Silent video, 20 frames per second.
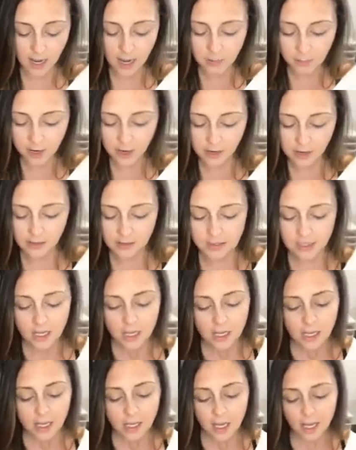eyebrows.
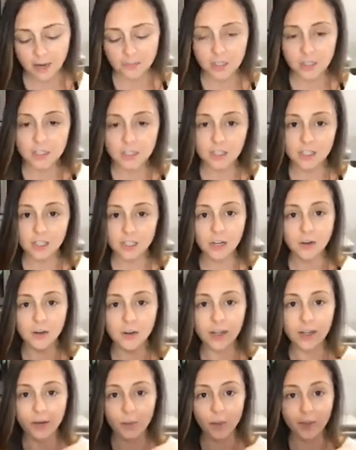And I'm just going to go
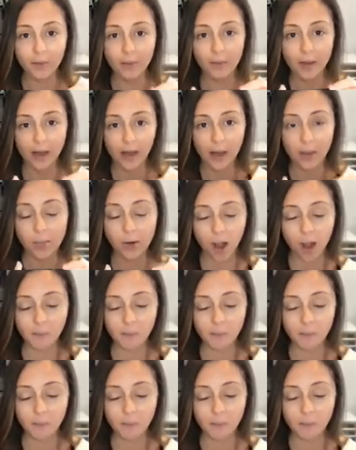in with my brow